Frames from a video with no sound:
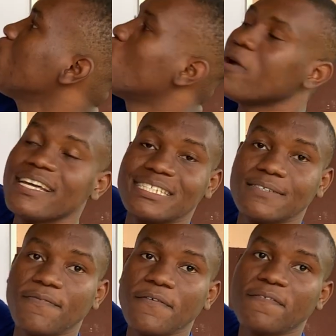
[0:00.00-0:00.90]
weighs
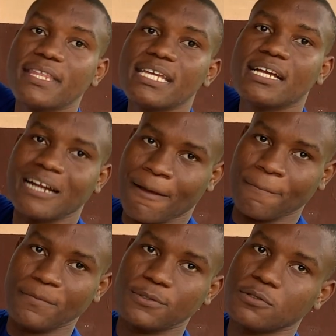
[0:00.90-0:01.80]
50 grams.
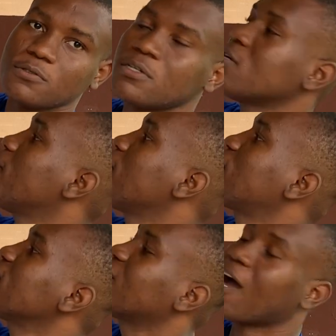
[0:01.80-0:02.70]
So
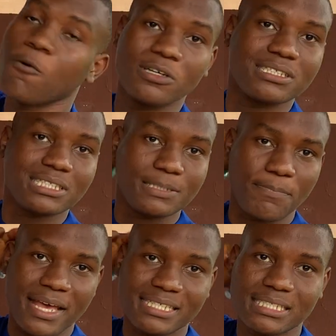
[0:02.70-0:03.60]
50 grams was
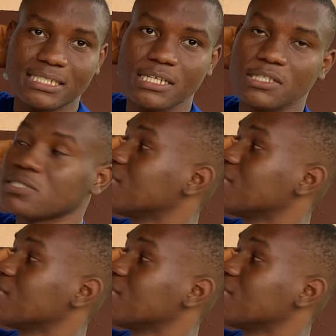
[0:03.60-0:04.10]
dispensed to